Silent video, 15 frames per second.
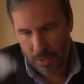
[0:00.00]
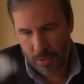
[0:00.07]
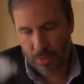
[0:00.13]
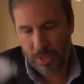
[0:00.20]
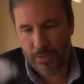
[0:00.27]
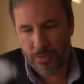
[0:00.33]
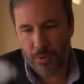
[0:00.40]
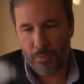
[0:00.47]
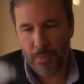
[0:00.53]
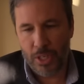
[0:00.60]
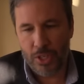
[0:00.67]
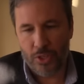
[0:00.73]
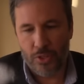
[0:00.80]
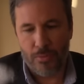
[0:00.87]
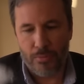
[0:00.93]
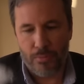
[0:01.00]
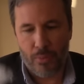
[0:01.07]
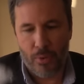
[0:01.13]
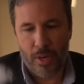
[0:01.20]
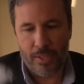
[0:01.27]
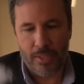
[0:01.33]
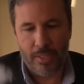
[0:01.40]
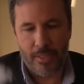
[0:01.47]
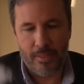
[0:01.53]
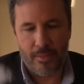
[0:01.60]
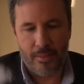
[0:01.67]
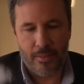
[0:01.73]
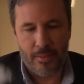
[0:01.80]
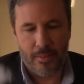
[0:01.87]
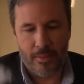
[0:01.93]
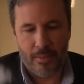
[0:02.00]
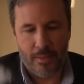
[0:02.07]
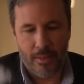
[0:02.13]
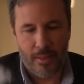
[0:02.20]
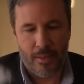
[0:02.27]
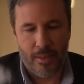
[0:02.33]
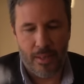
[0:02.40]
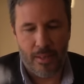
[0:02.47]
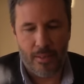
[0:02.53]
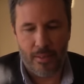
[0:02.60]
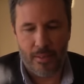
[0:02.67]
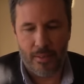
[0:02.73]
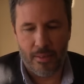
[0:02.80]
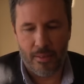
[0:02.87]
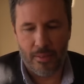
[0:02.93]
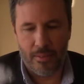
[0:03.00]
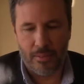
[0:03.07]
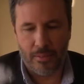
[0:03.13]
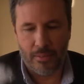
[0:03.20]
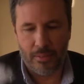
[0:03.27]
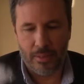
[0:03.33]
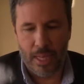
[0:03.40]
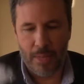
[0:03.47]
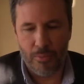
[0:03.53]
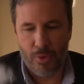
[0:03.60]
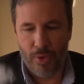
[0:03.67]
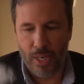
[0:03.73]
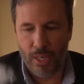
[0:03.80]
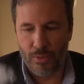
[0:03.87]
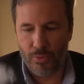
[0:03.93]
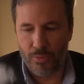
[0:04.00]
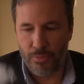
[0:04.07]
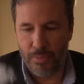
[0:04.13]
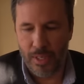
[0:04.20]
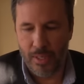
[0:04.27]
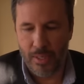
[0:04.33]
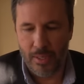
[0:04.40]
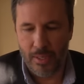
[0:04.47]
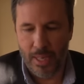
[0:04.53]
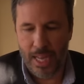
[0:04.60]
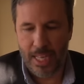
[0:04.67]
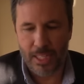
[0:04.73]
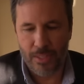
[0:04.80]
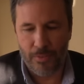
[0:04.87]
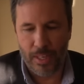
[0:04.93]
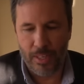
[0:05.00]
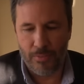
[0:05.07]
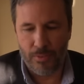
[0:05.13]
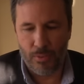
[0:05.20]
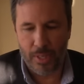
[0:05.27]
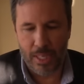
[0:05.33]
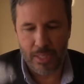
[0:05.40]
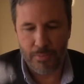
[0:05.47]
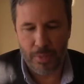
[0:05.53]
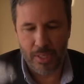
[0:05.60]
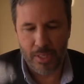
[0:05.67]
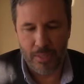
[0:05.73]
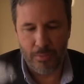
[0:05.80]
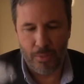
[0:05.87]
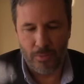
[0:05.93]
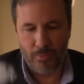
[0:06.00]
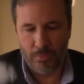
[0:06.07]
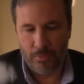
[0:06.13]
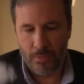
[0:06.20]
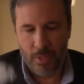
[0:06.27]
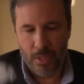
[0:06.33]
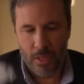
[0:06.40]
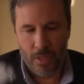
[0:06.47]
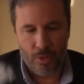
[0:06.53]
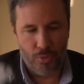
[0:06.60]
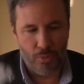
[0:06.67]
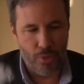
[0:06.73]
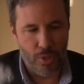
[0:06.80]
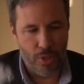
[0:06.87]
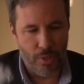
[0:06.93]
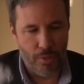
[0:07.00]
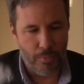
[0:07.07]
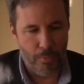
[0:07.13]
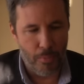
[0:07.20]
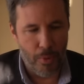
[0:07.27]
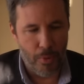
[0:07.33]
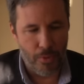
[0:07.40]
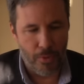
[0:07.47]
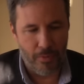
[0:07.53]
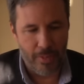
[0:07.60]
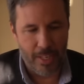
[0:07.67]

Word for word: transformation process and, and uh, I'm trying to be as faithful as possible to the birth of